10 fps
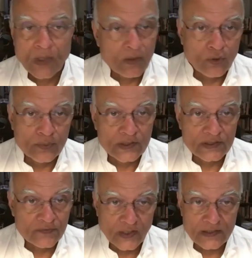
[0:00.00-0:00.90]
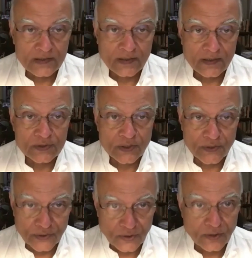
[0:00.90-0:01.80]
Nobody's invited them to join
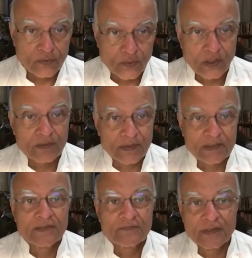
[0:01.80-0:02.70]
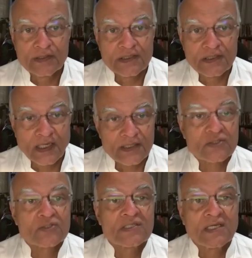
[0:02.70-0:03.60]
the Quad, but he feels he has
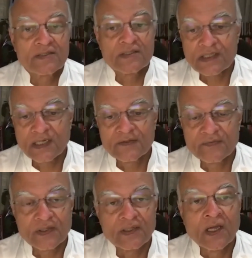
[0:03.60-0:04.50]
to say this kind of thing.